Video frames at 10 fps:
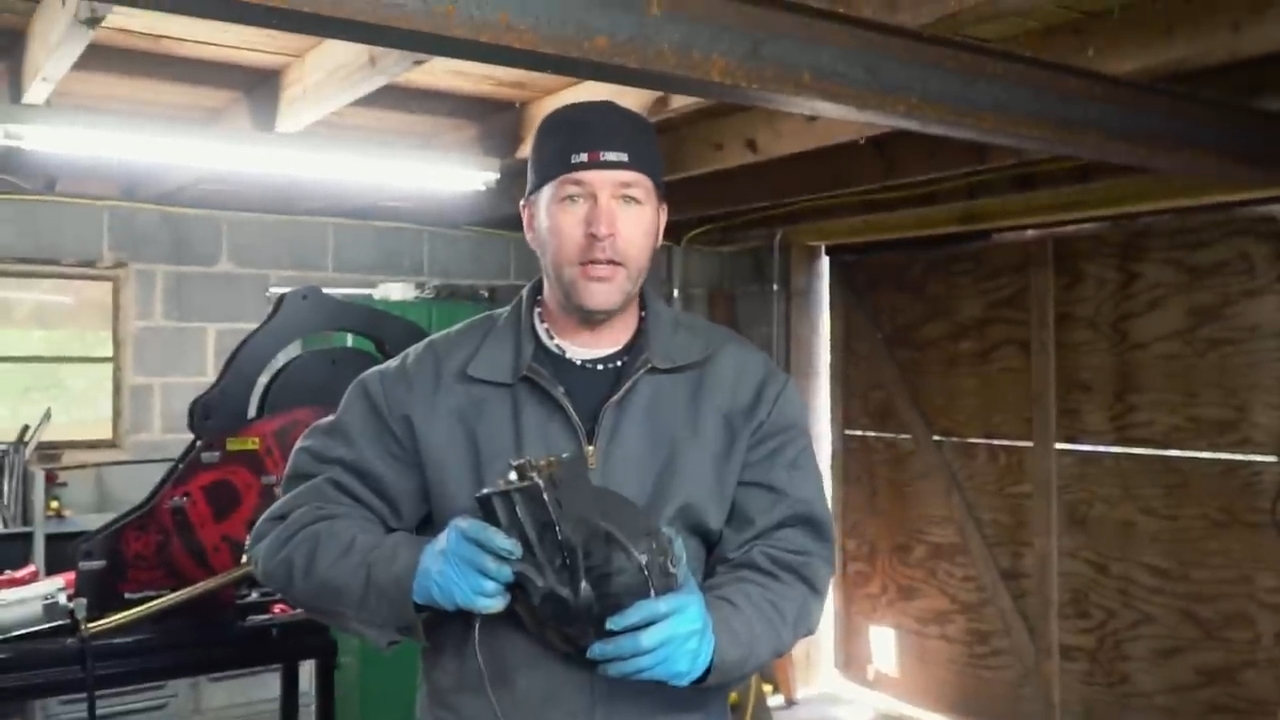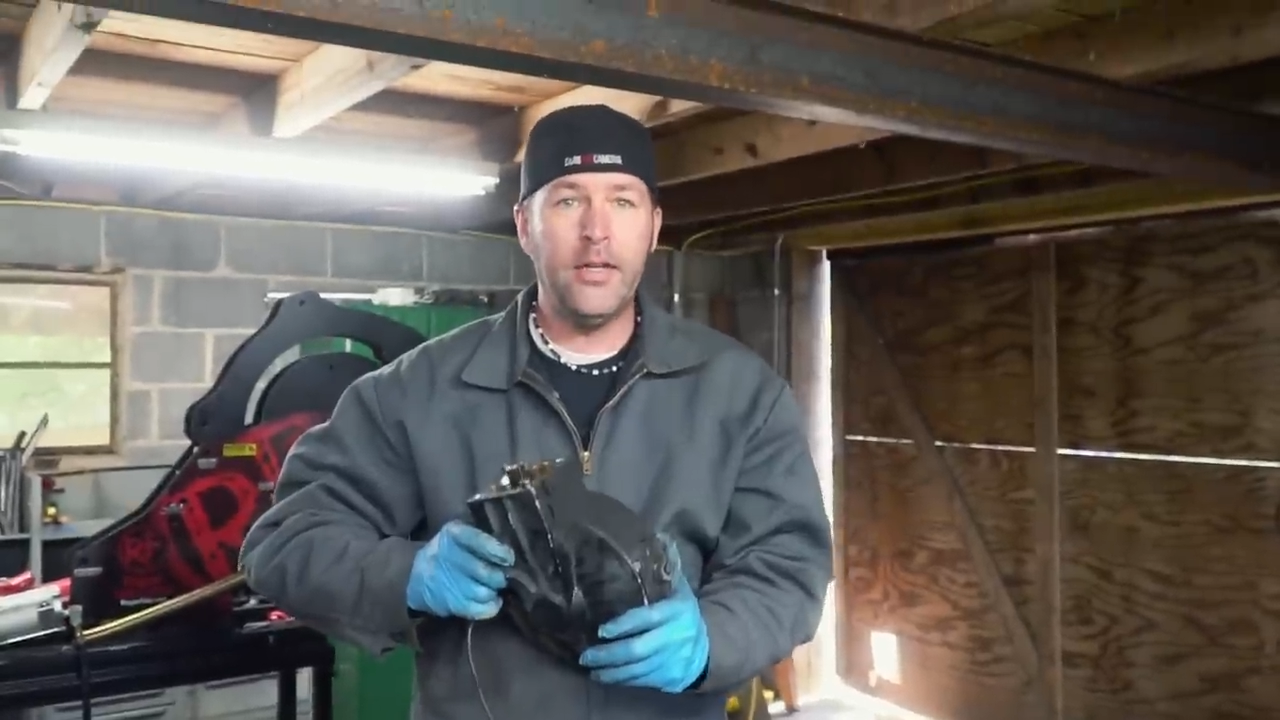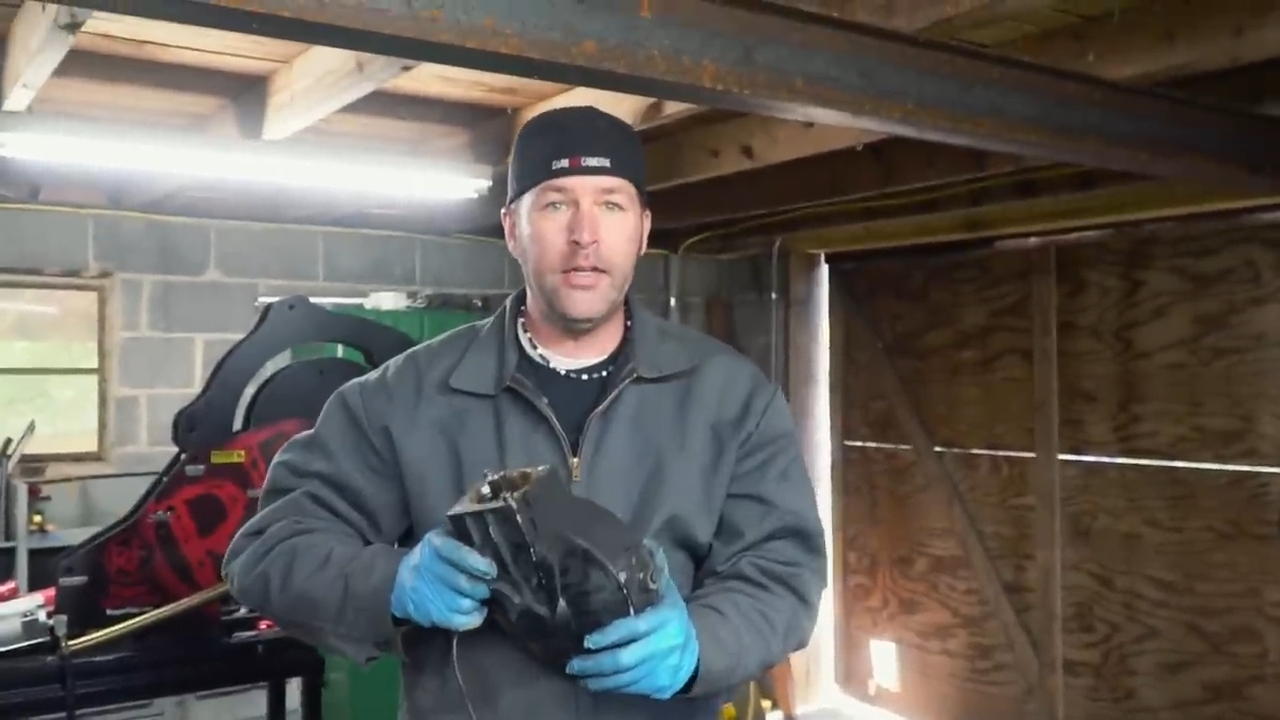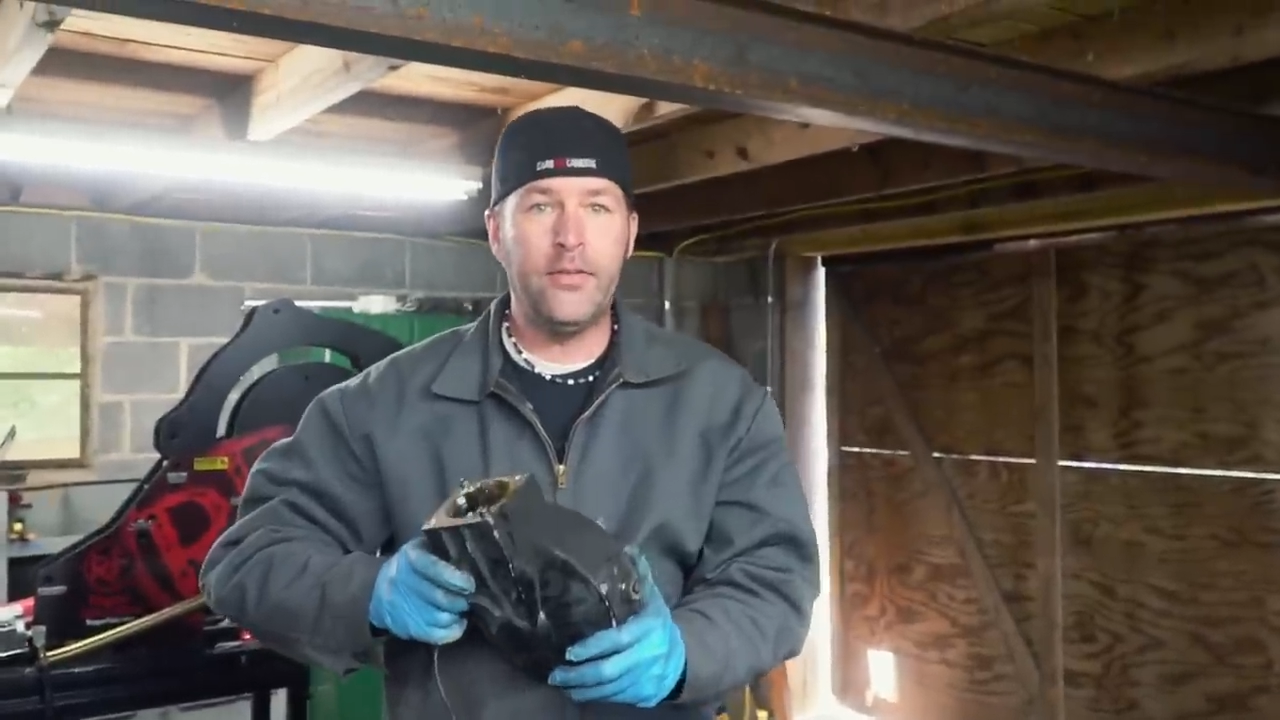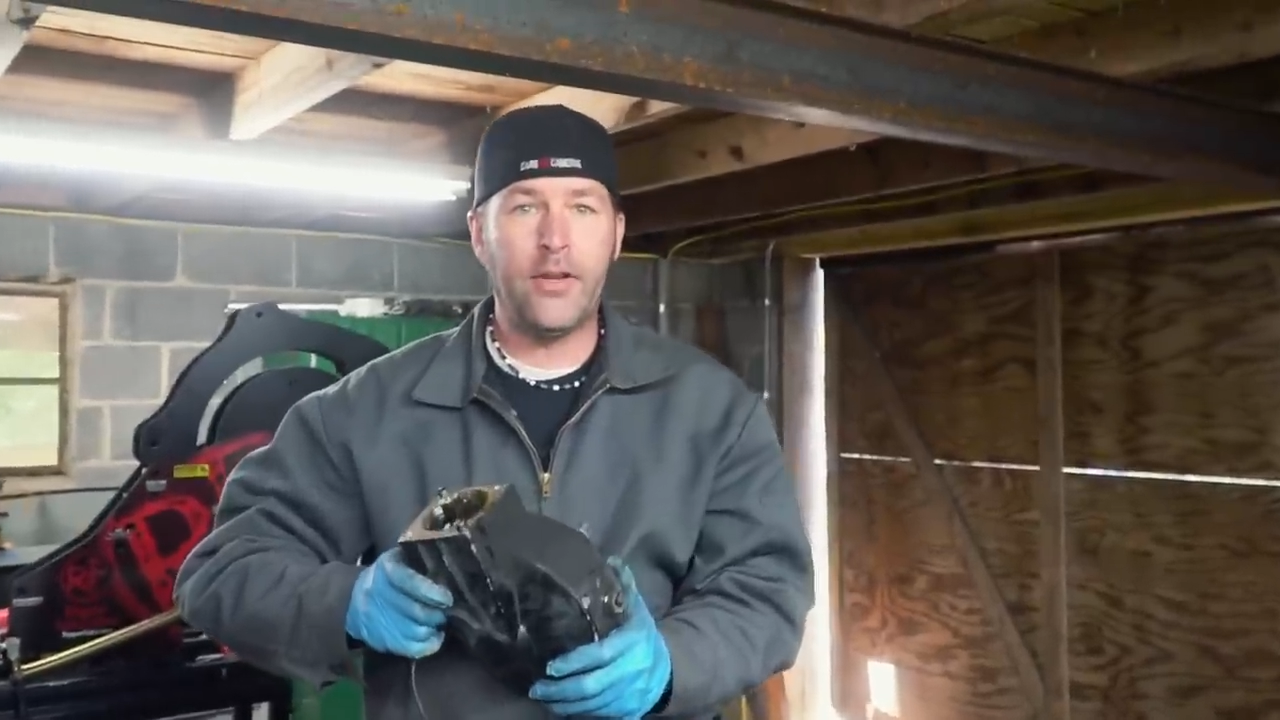
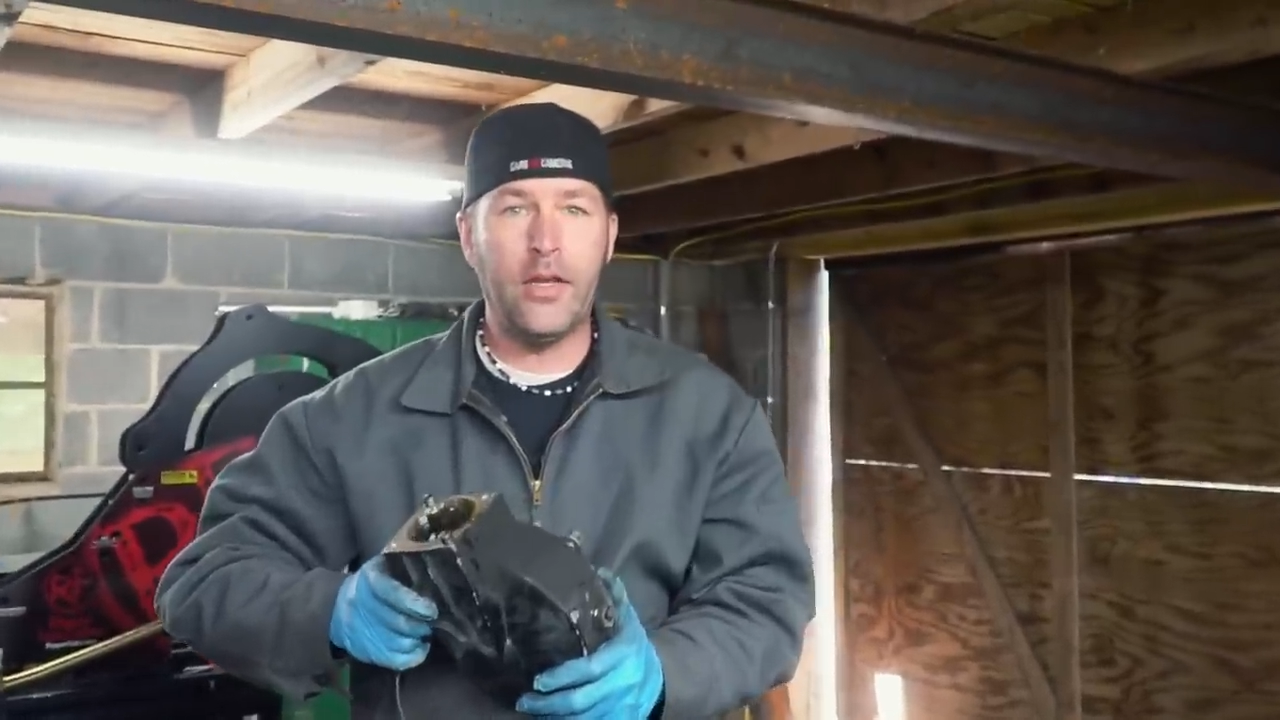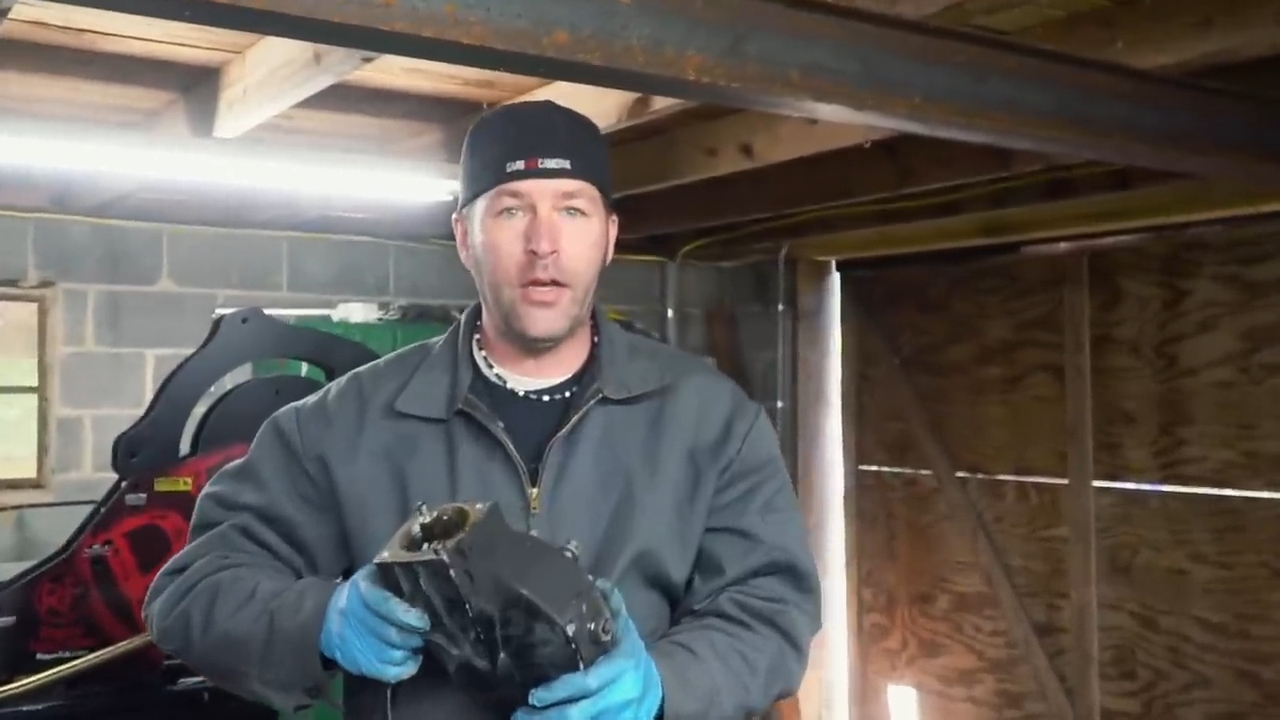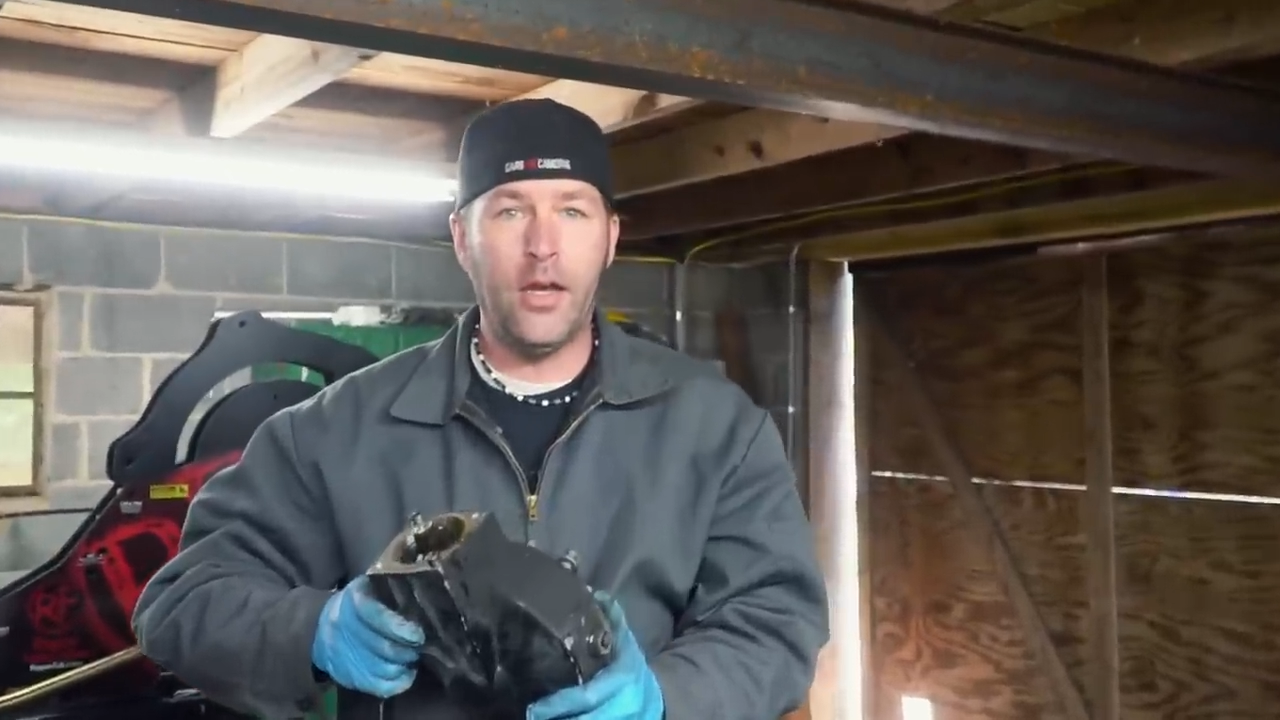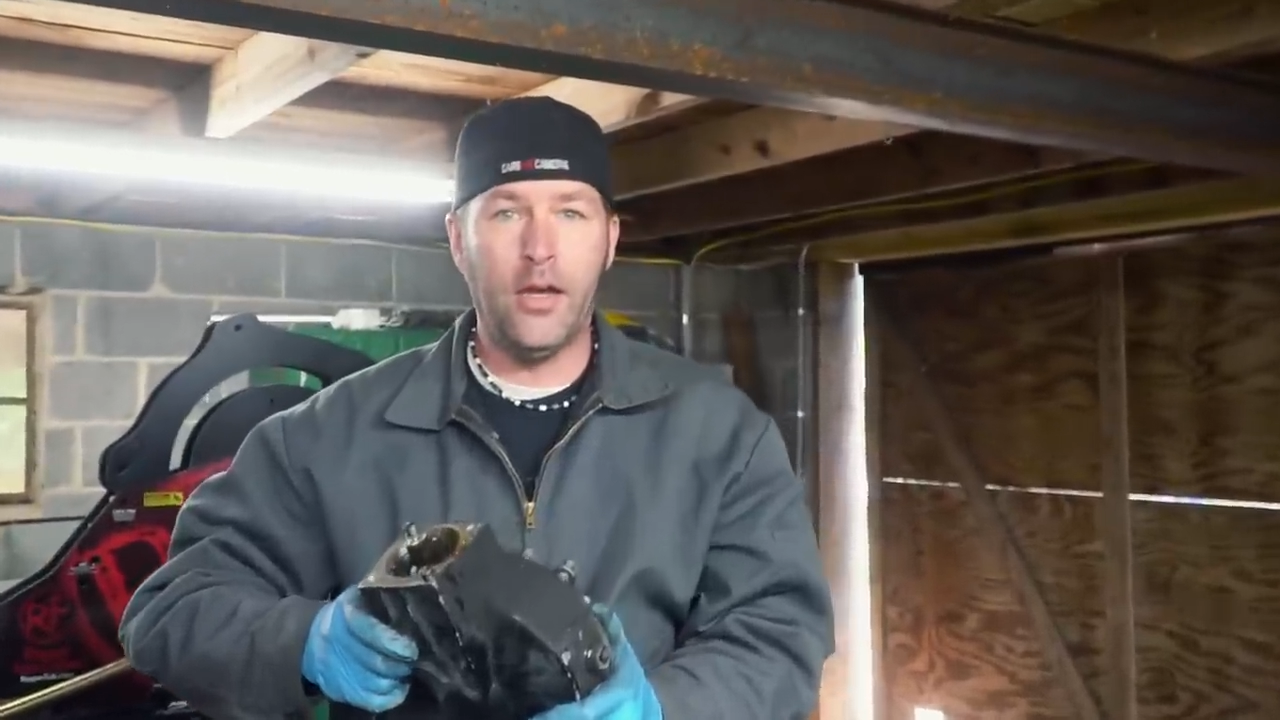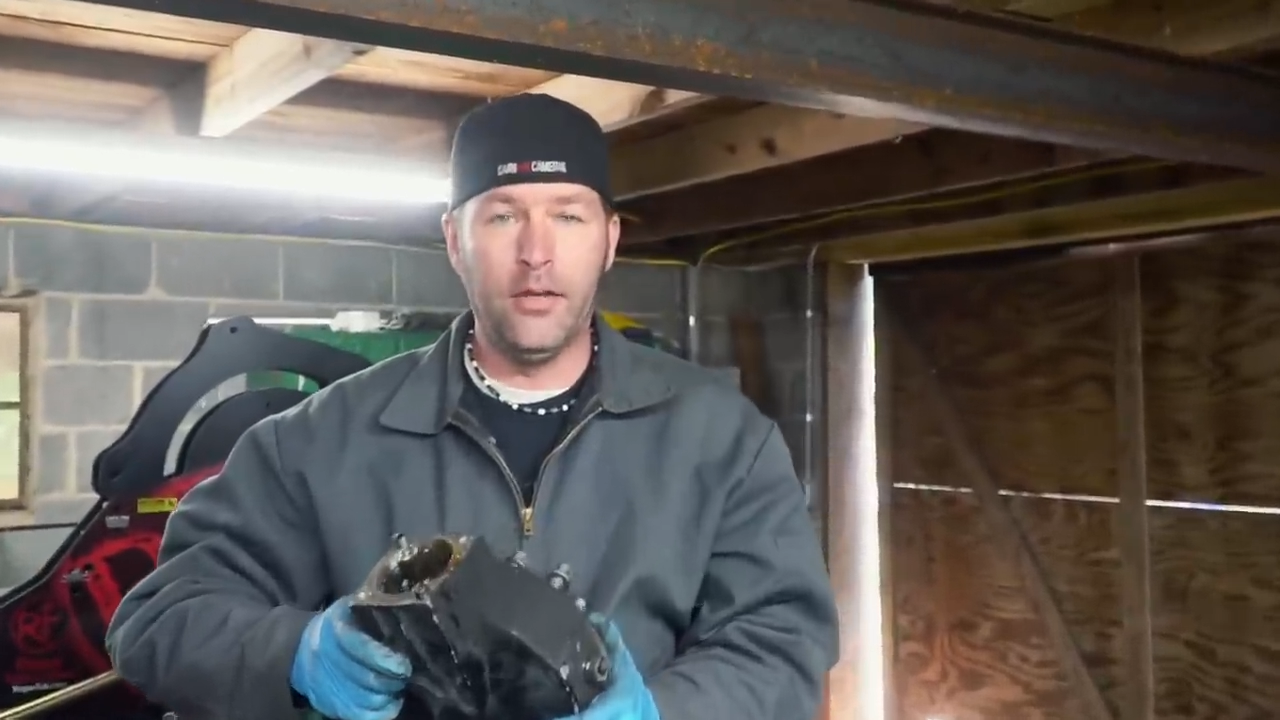needs a
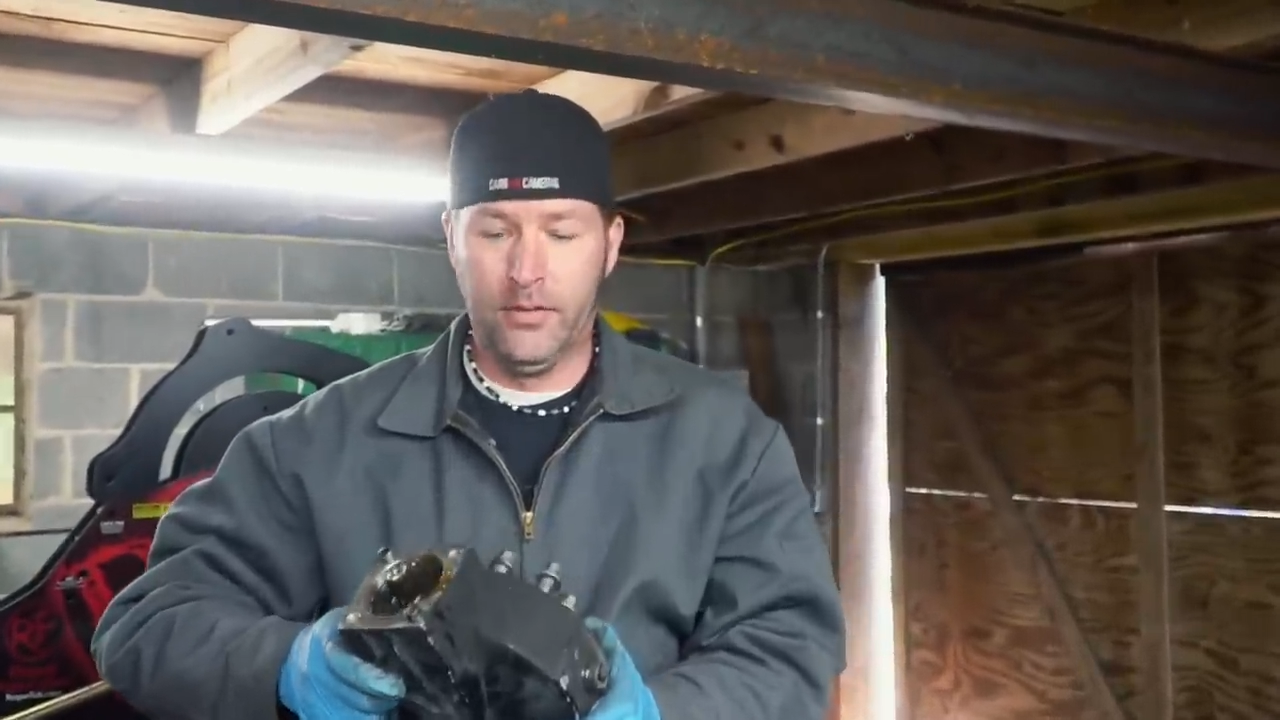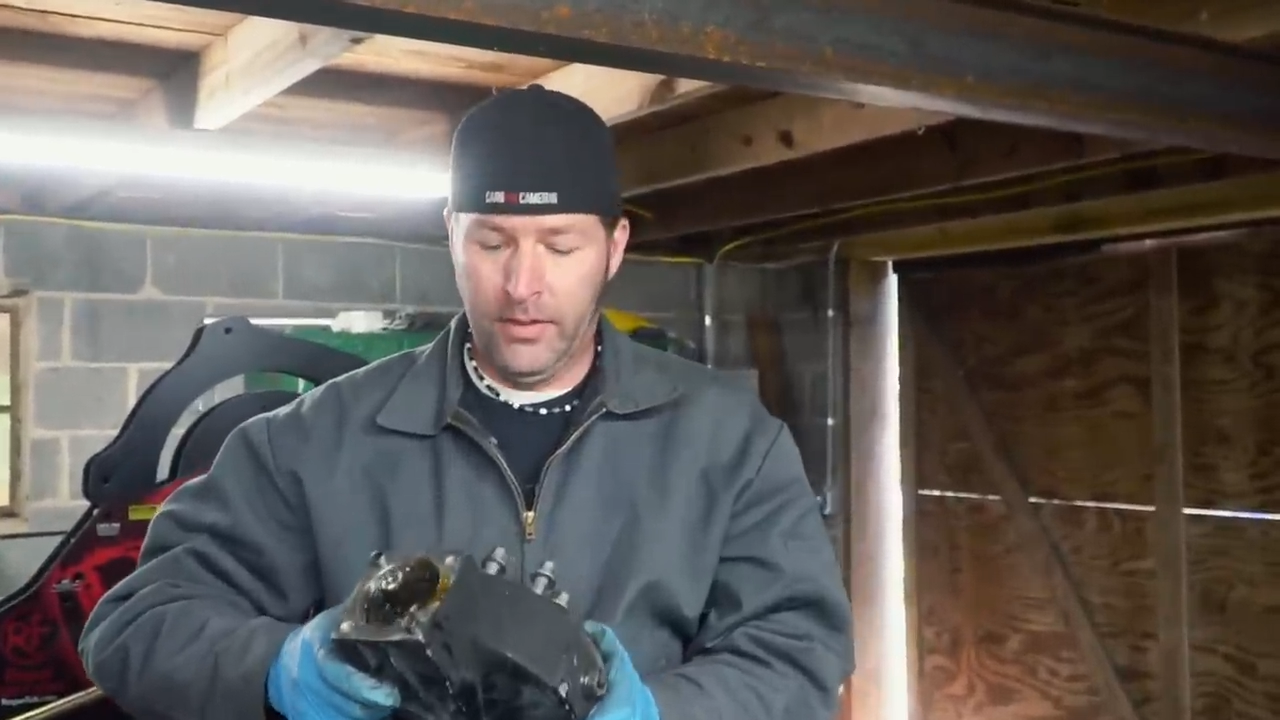uh,